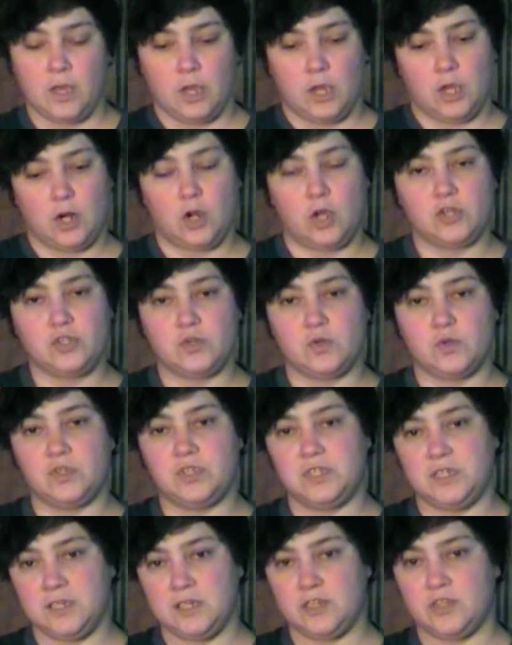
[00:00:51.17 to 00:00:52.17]
It also
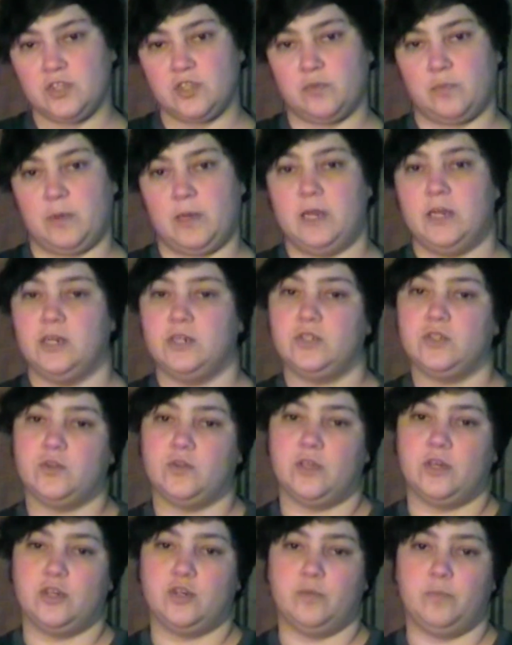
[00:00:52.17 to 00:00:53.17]
seals the page so
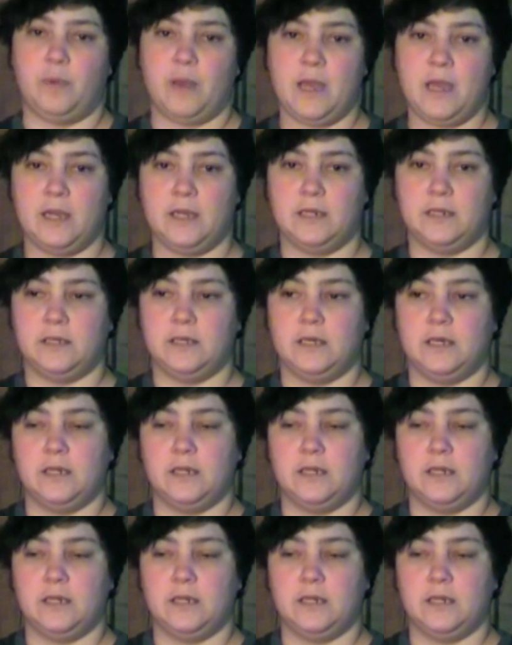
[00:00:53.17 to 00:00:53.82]
that your paint